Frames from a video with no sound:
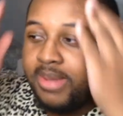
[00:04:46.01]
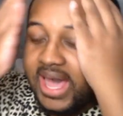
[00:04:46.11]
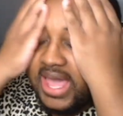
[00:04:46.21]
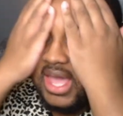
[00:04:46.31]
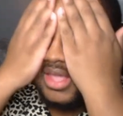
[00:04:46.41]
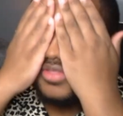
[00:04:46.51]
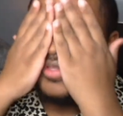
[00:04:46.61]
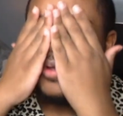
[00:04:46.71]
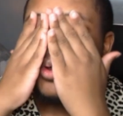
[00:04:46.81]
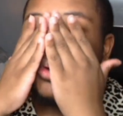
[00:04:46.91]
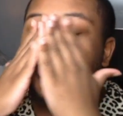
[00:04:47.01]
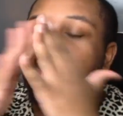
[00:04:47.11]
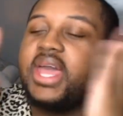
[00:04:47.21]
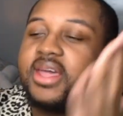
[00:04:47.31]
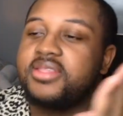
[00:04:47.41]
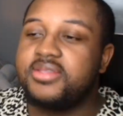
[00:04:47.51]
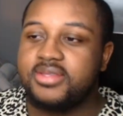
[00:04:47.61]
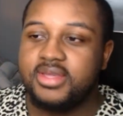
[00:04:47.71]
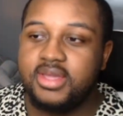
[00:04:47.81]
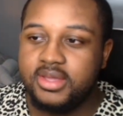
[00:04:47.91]
by
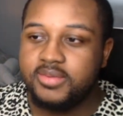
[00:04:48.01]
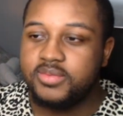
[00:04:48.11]
EXO-SC.